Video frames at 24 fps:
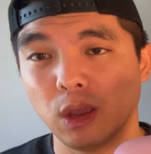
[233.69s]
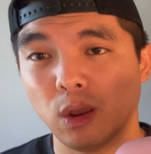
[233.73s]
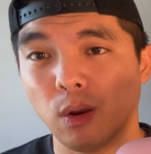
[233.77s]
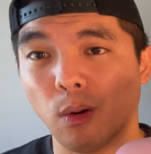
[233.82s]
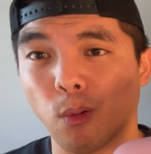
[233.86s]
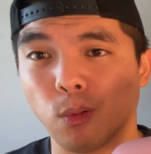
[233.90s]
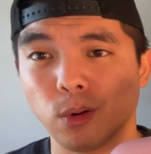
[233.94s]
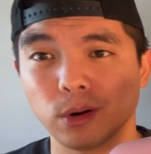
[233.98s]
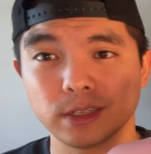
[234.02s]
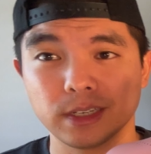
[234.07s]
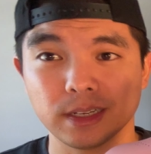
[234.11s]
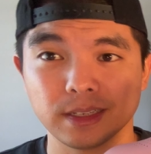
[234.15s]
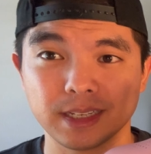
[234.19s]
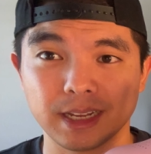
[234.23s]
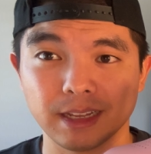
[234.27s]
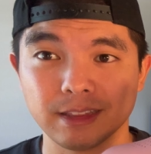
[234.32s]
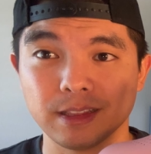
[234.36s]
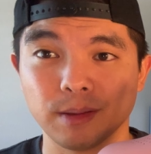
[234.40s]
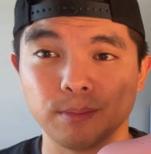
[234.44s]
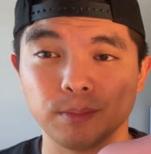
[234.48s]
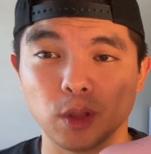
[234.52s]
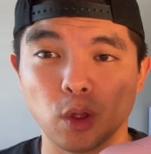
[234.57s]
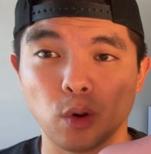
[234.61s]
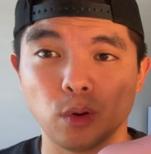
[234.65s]
or just get
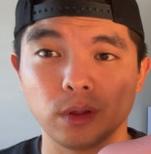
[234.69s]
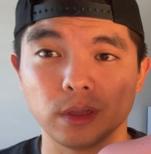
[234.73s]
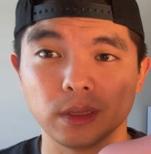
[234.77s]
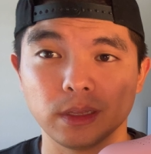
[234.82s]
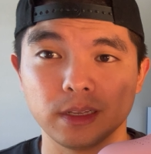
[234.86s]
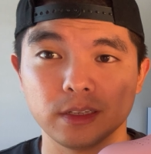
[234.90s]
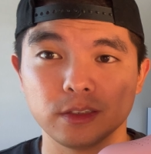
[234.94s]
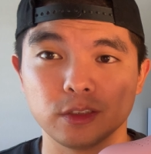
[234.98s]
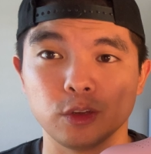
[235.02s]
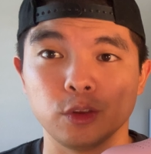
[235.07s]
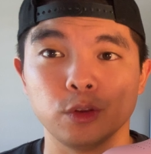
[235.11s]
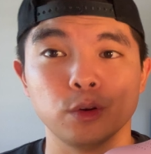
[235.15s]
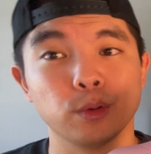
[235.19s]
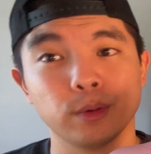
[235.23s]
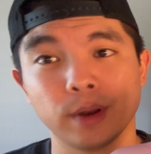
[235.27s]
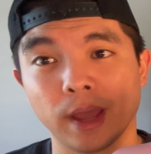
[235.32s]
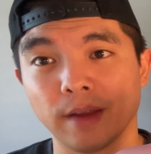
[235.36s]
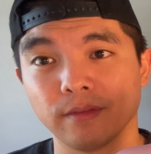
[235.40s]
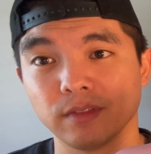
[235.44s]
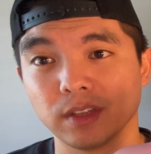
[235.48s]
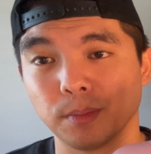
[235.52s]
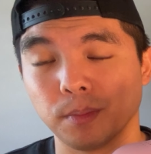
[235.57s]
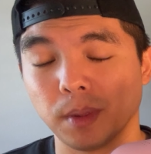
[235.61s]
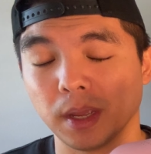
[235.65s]
them locally so you don't
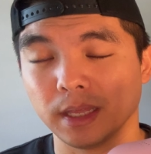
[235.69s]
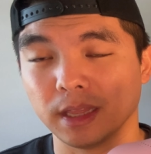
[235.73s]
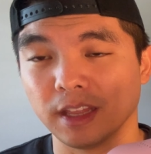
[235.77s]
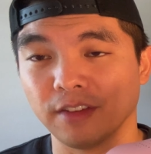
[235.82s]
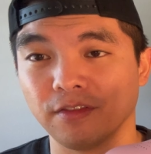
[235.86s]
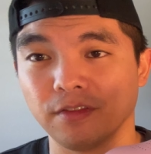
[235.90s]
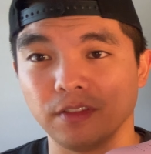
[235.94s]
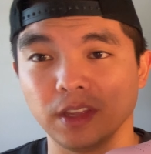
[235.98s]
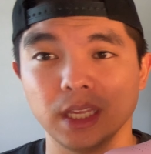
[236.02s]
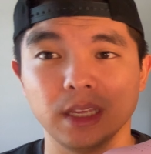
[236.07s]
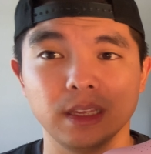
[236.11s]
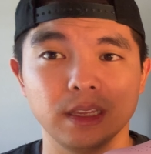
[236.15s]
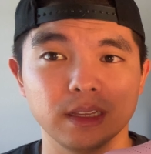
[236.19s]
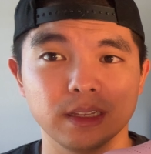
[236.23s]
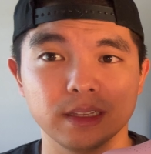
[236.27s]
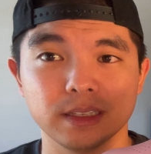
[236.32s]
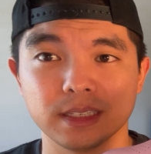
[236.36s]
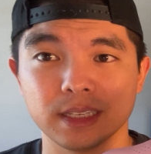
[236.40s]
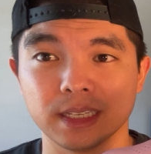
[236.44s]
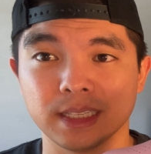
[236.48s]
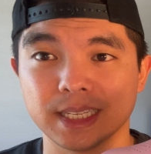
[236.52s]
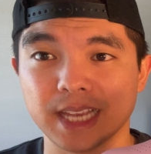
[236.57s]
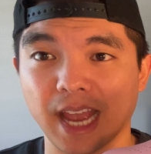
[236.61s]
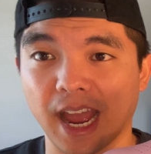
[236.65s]
have to pay the fees
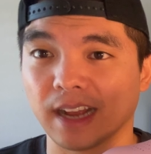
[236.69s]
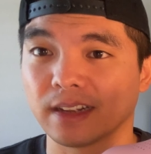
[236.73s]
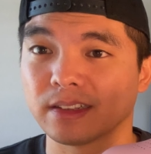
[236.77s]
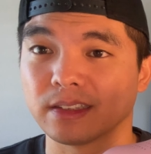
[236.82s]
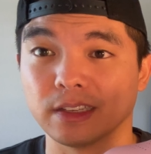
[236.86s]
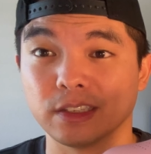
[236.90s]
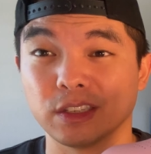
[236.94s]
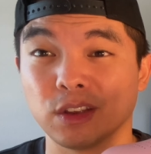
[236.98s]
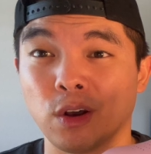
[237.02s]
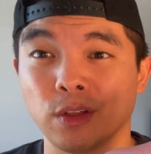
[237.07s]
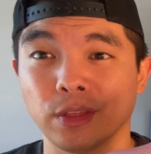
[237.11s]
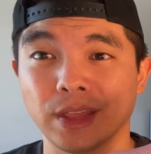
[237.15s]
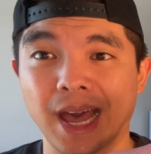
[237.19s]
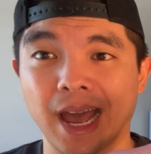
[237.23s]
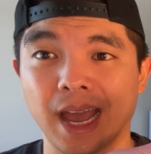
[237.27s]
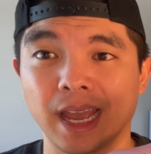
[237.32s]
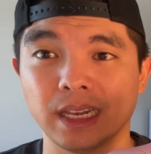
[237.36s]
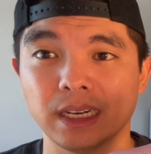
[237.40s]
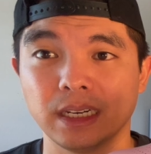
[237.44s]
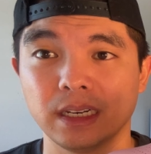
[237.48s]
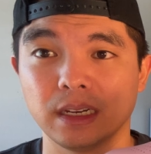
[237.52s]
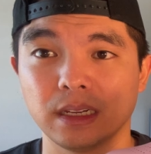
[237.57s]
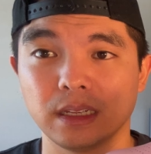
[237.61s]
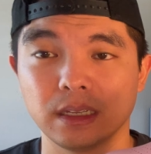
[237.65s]
and taxes
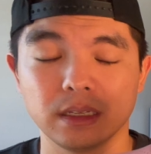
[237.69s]
online.